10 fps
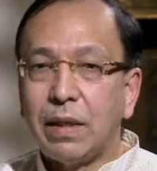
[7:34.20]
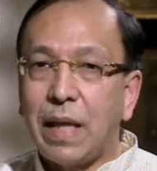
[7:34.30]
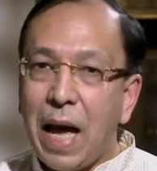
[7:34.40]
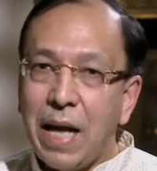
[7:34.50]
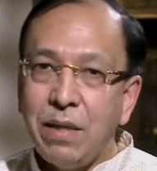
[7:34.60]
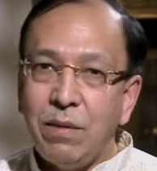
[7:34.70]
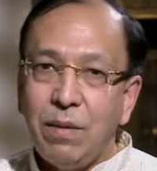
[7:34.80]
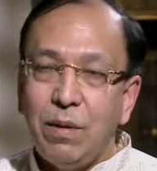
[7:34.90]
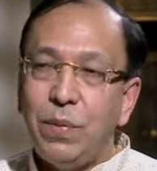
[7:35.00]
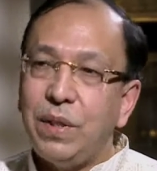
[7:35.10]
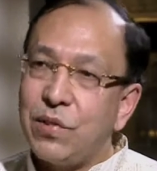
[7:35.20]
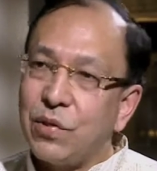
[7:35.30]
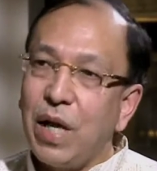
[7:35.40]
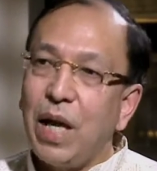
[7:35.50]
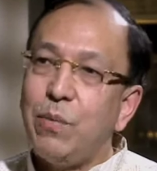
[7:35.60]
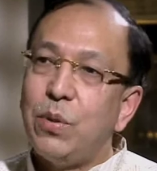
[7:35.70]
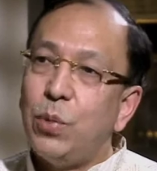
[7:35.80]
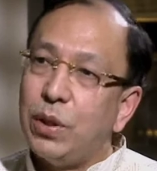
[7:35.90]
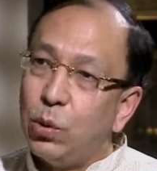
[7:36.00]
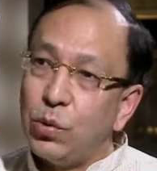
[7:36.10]
can be described
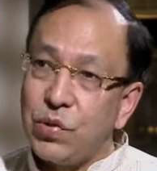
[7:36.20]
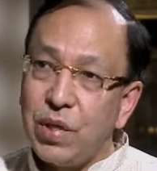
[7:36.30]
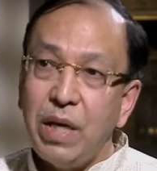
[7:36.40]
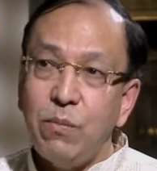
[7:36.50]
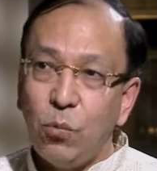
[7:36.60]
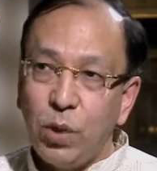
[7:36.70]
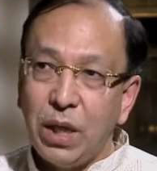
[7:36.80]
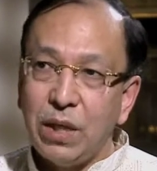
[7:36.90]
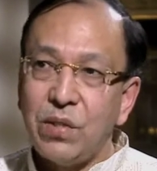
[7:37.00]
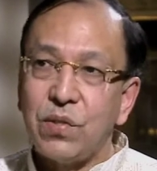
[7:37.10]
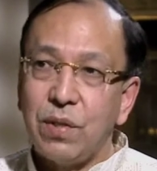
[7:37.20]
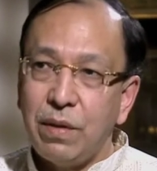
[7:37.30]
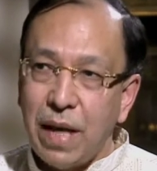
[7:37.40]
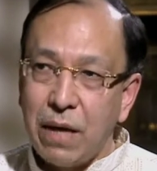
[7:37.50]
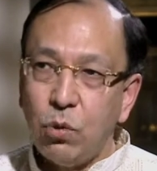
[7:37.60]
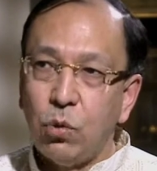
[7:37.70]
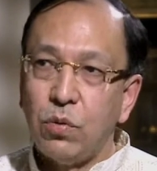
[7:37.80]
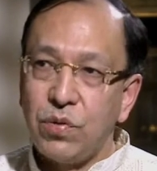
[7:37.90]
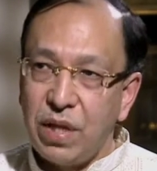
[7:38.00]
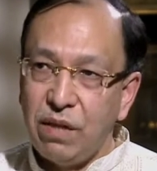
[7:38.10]
with those same words,
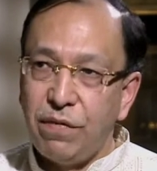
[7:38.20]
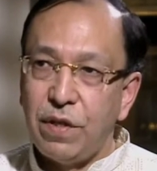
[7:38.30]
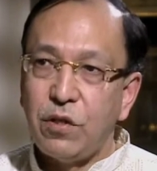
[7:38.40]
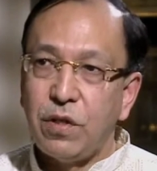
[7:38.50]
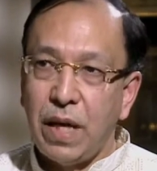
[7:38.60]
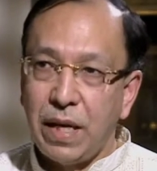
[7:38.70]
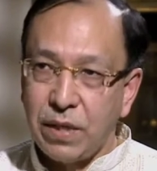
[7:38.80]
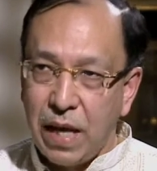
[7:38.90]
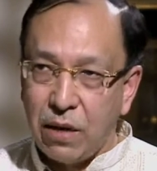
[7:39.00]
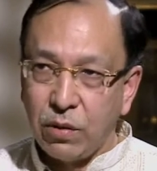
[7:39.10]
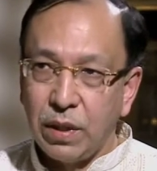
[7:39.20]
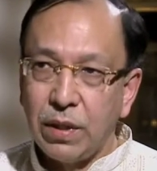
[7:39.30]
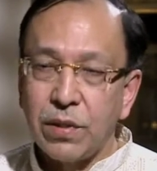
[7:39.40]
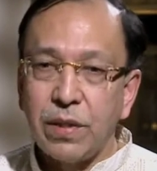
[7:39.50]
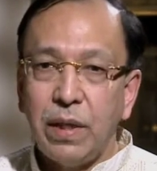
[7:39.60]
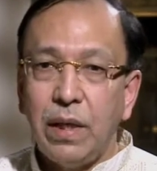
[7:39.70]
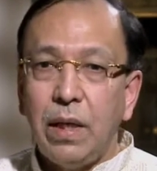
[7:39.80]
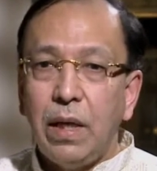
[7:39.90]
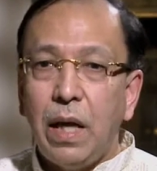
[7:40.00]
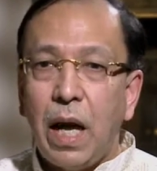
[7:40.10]
narrow, selfish and arrogant.
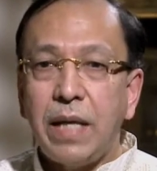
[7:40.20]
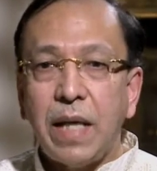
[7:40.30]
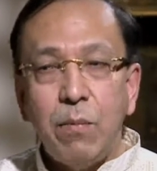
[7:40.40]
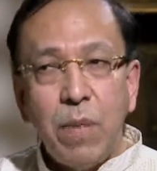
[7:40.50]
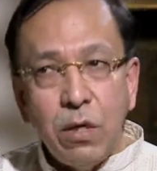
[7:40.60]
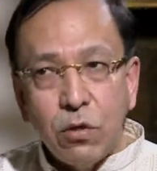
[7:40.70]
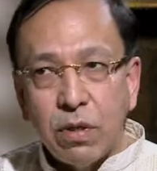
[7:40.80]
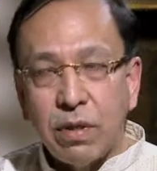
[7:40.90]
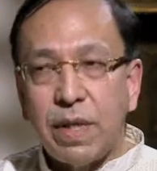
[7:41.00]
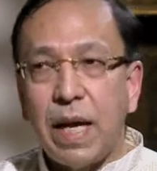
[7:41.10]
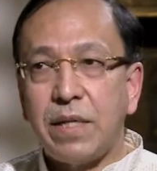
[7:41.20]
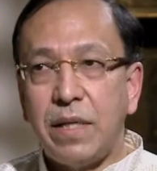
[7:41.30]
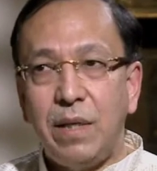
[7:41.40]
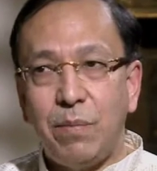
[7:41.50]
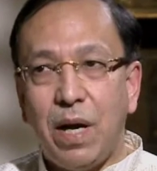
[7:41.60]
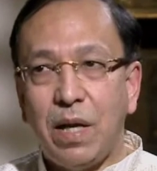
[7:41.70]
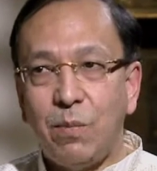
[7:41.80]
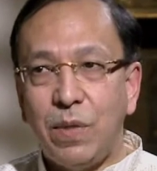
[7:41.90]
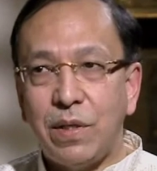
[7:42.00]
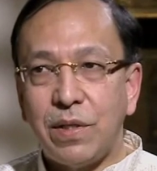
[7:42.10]
And I mentioned that in
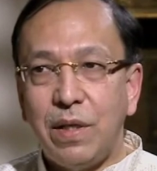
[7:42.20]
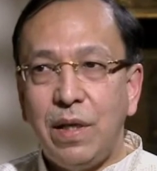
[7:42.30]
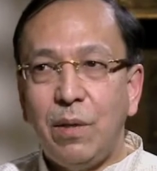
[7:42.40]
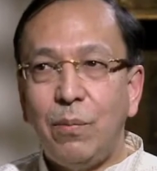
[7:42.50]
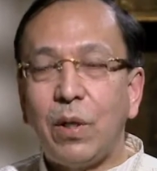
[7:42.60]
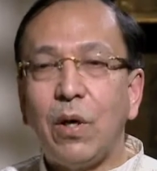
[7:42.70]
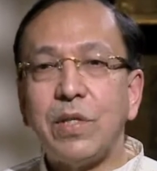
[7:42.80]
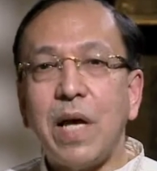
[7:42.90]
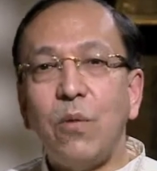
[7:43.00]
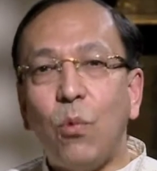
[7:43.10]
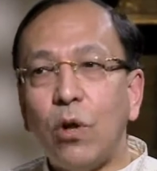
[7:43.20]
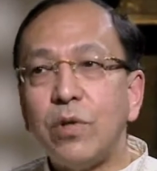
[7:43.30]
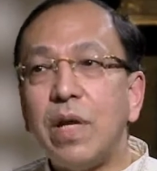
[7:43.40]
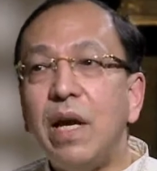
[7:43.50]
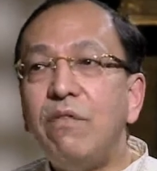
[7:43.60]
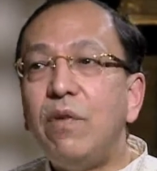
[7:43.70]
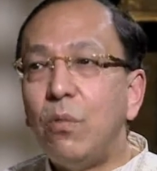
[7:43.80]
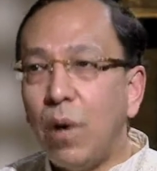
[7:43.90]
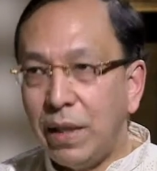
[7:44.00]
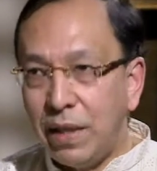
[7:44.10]
Parliament because I want
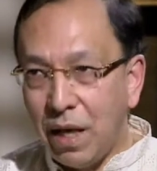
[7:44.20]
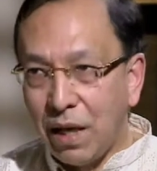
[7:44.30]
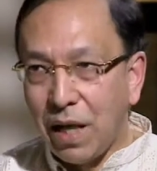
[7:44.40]
everyone in our